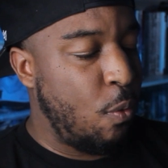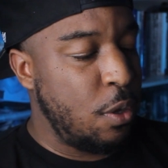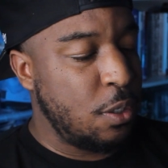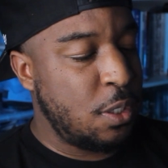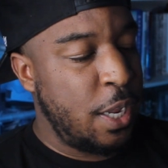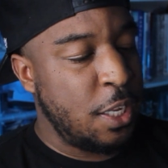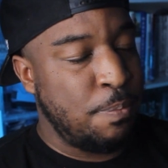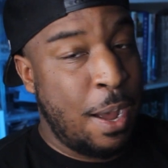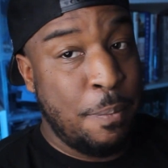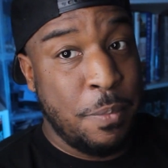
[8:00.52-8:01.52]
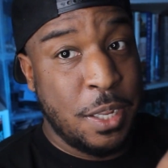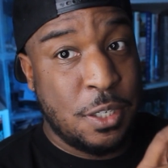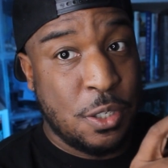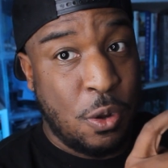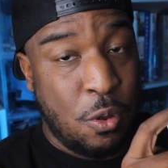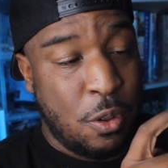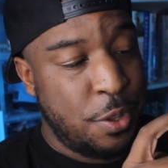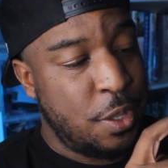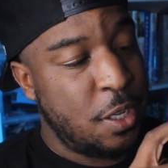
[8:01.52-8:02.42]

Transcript: will say is my midsole on